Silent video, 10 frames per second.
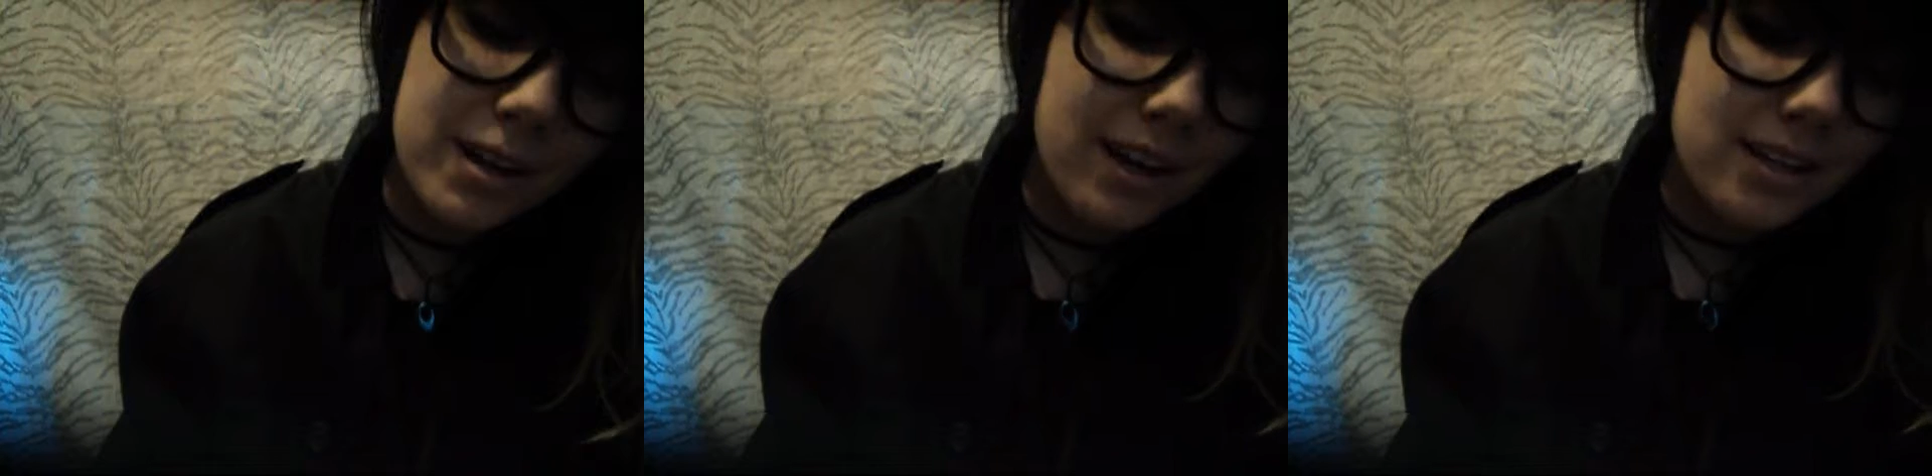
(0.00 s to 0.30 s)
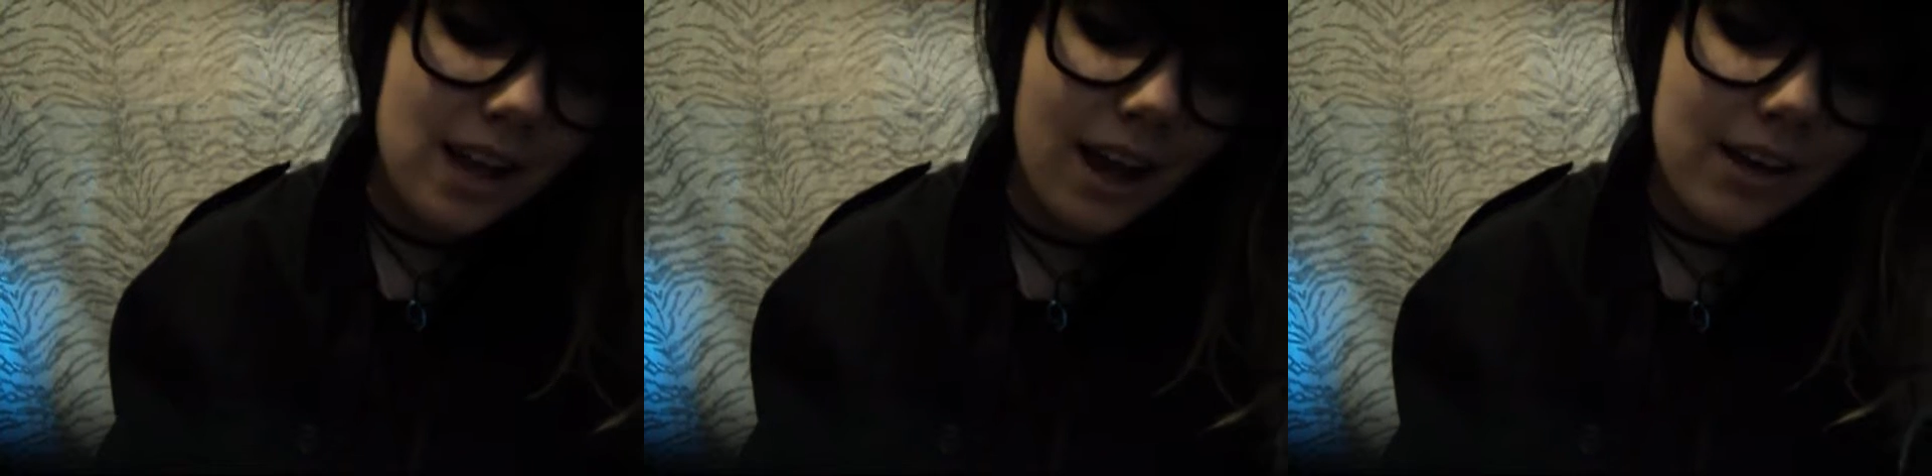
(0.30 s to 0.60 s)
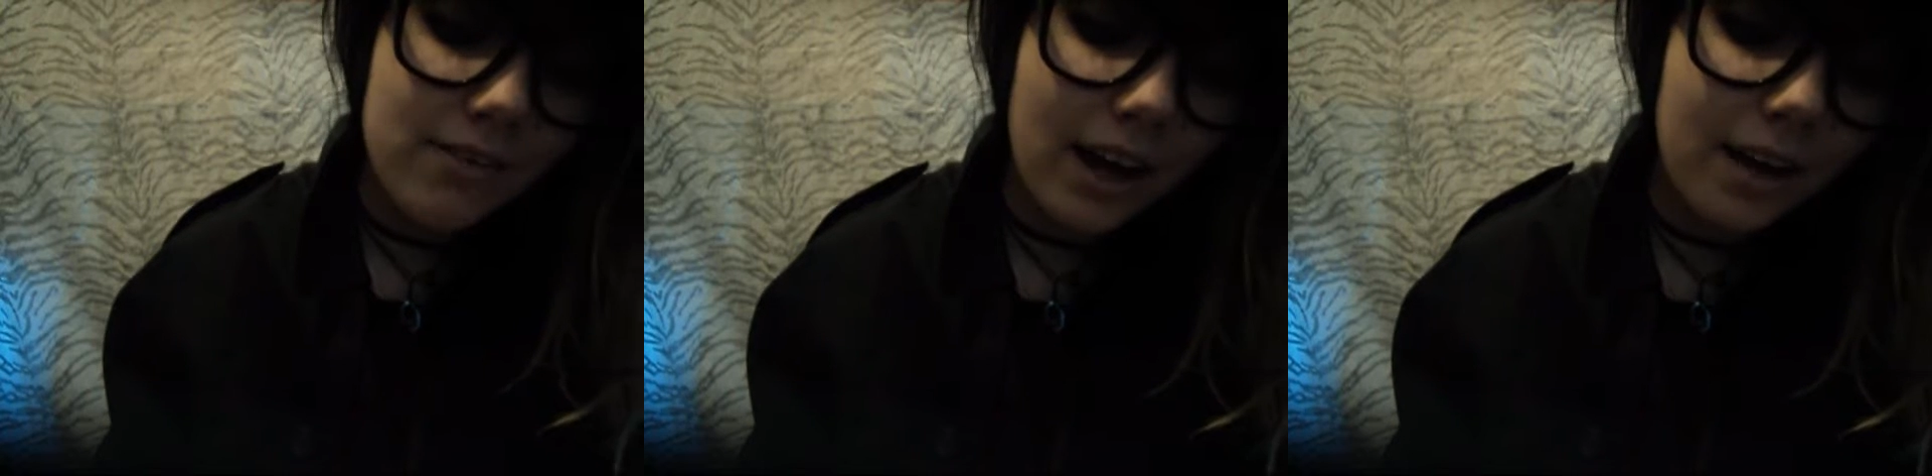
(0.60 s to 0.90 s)
because I
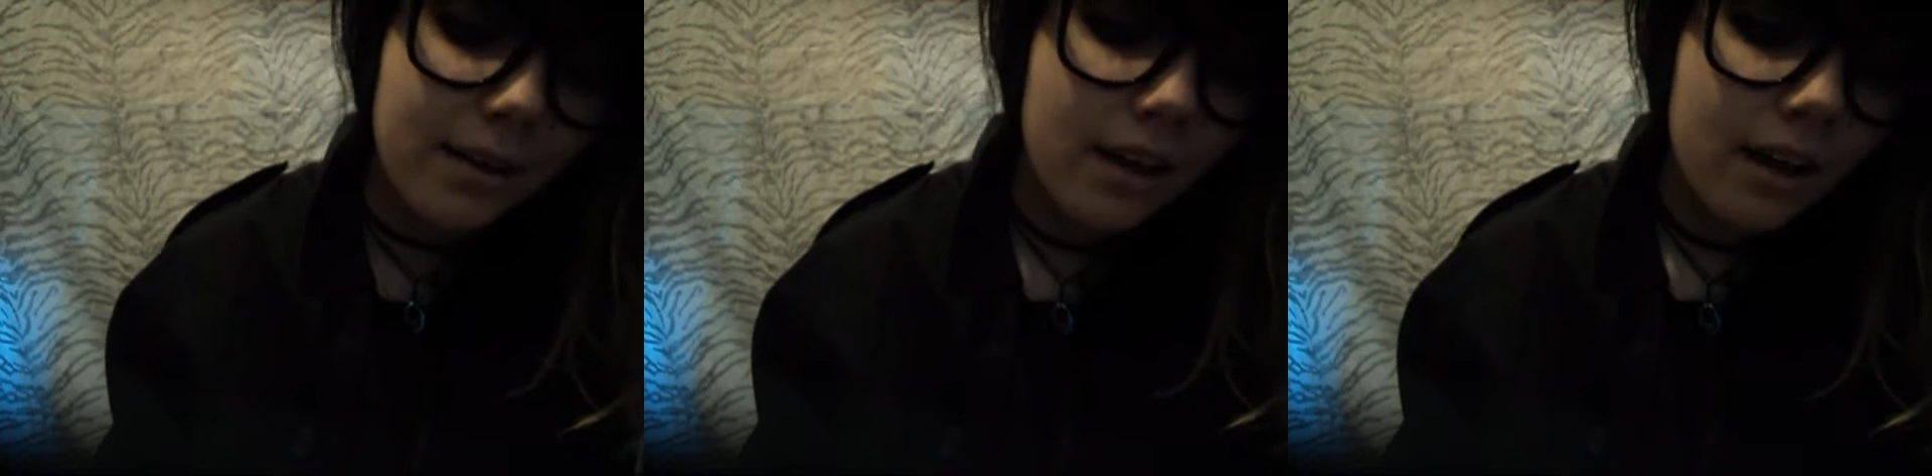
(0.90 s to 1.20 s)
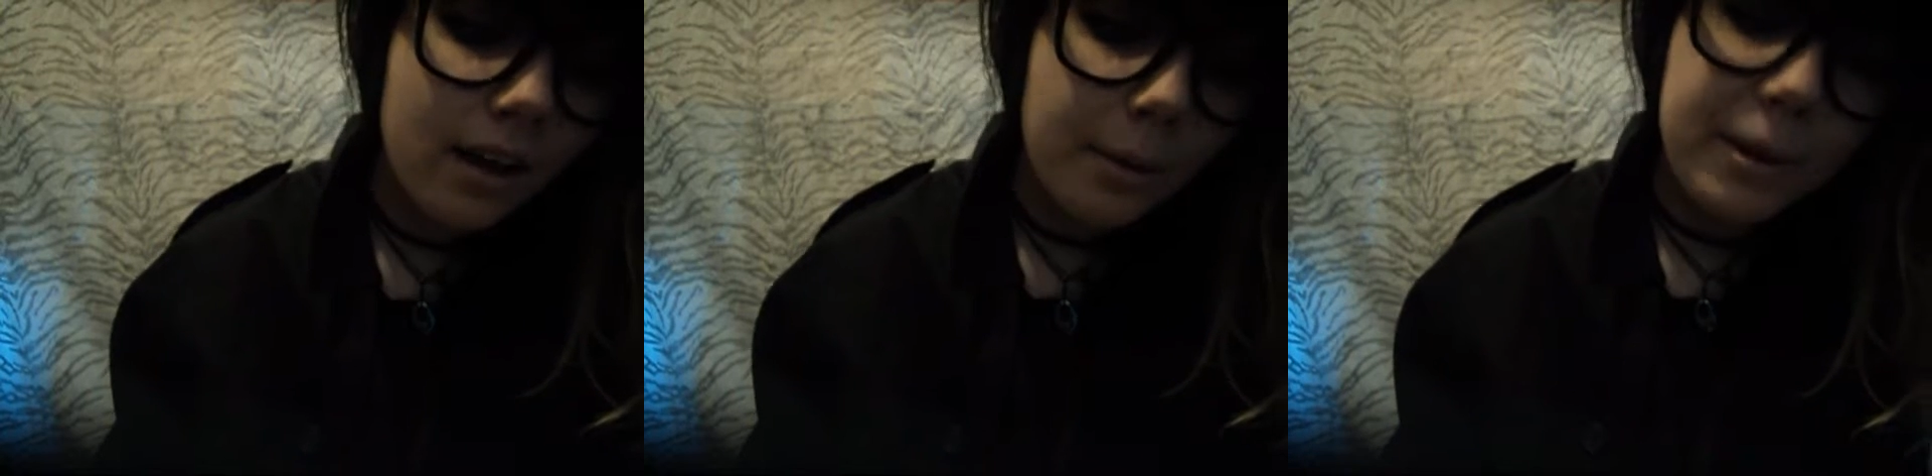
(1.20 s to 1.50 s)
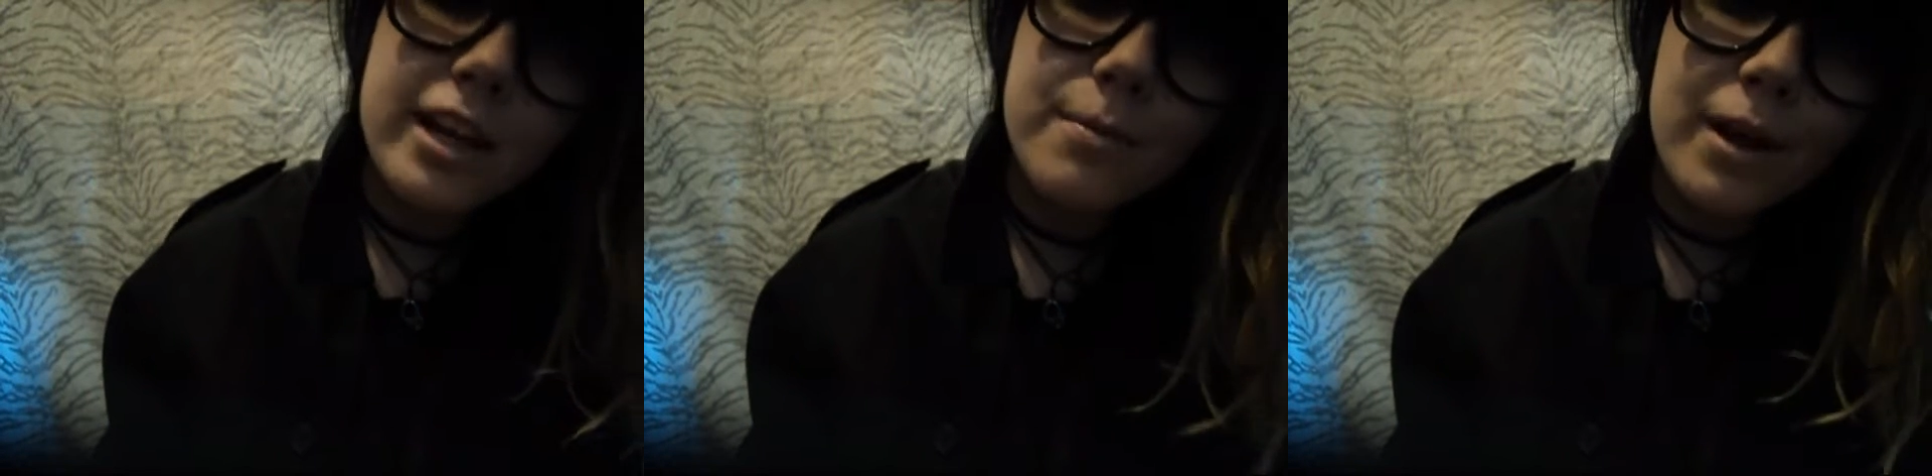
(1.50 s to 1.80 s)
have had
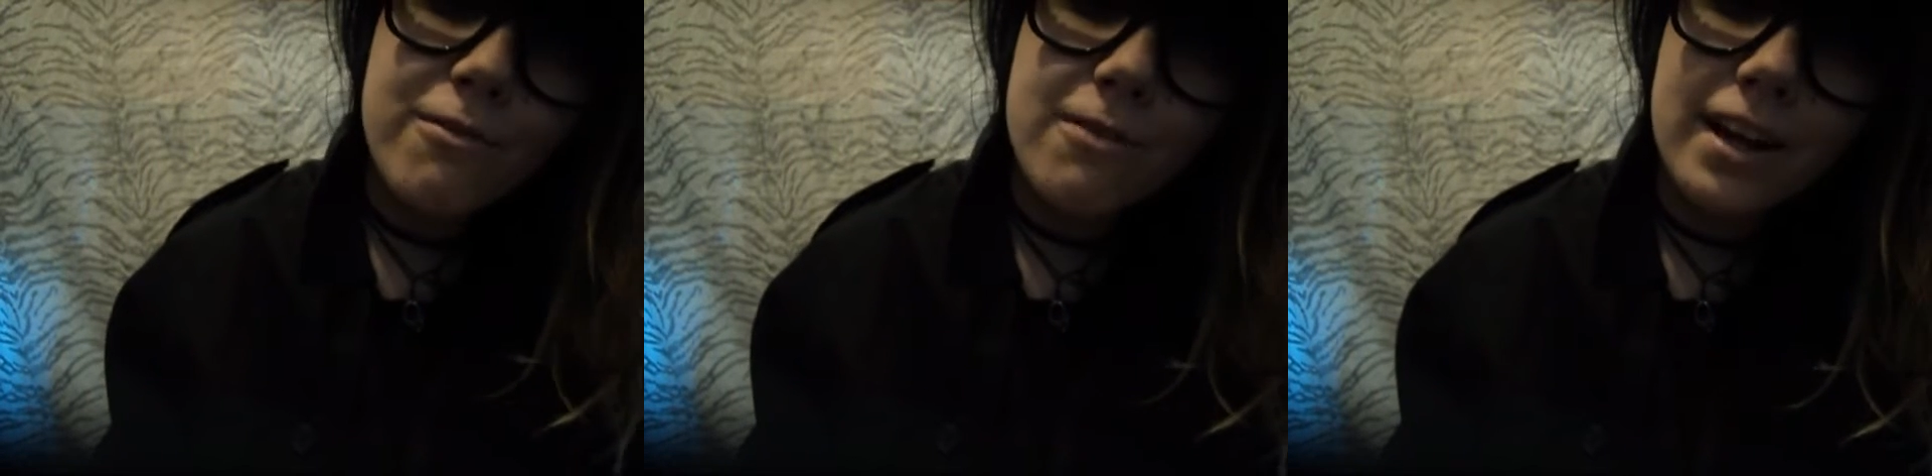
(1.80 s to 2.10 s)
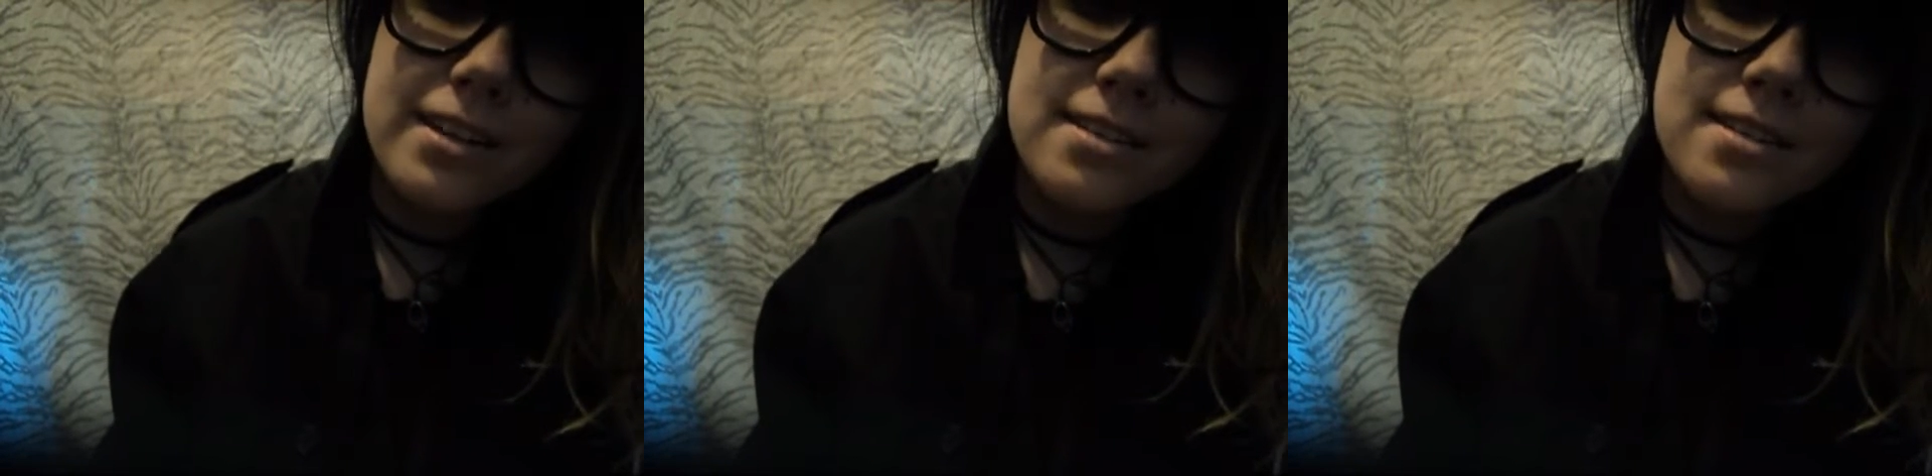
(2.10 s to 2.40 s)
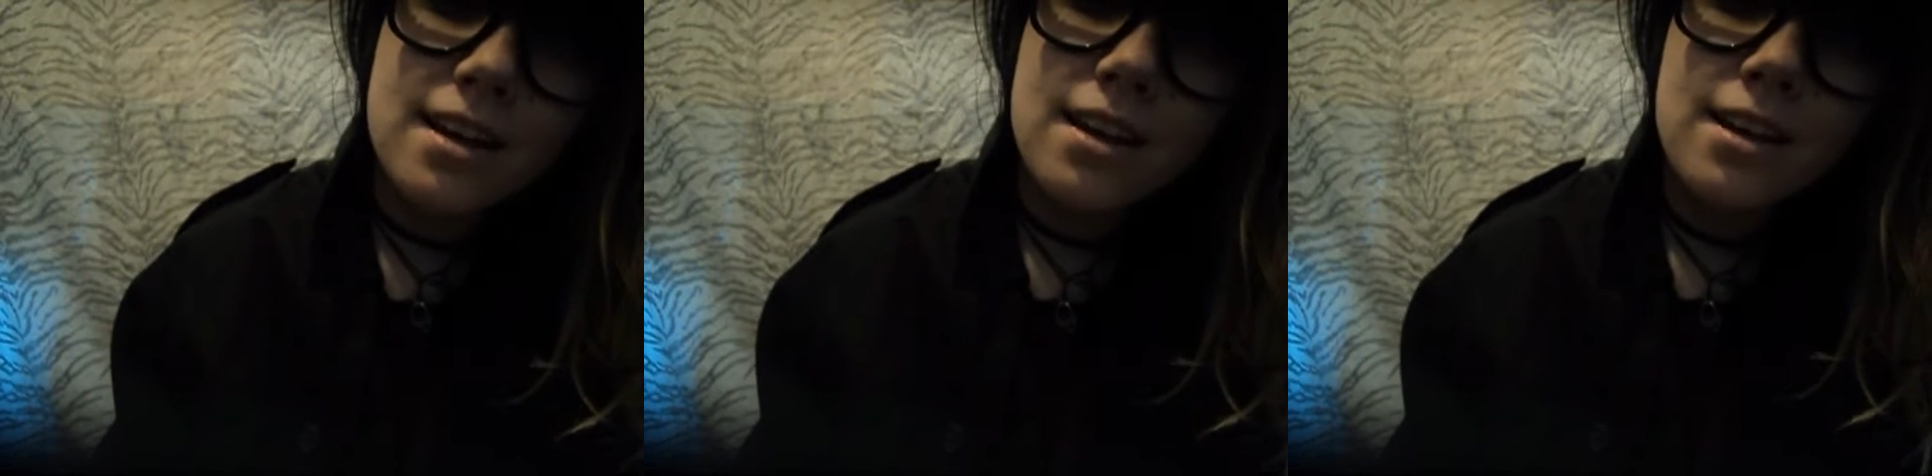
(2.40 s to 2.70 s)
many of my friends